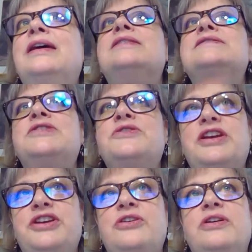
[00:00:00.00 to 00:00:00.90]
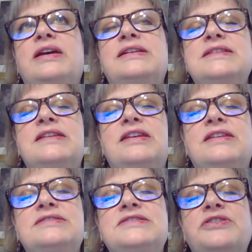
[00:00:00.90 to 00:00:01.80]
so that
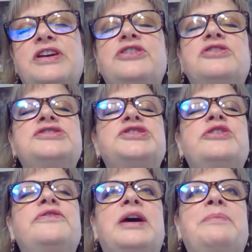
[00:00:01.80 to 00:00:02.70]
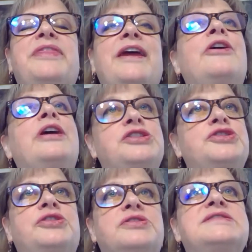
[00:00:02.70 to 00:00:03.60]
you're served up their
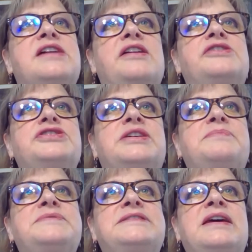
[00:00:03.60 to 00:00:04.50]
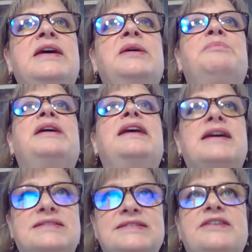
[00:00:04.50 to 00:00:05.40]
internal scholarships. But
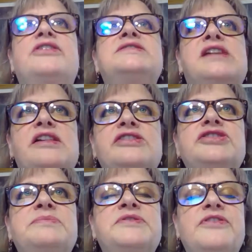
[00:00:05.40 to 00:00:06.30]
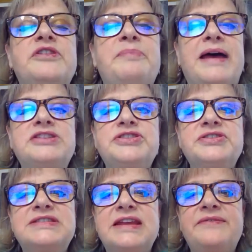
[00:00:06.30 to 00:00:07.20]
yes, there are scholarships for the
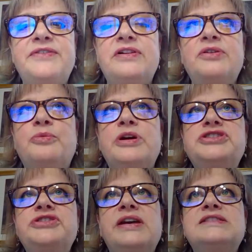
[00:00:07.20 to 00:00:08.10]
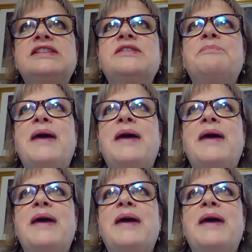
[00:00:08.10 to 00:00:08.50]
bachelor's level. Once you get to the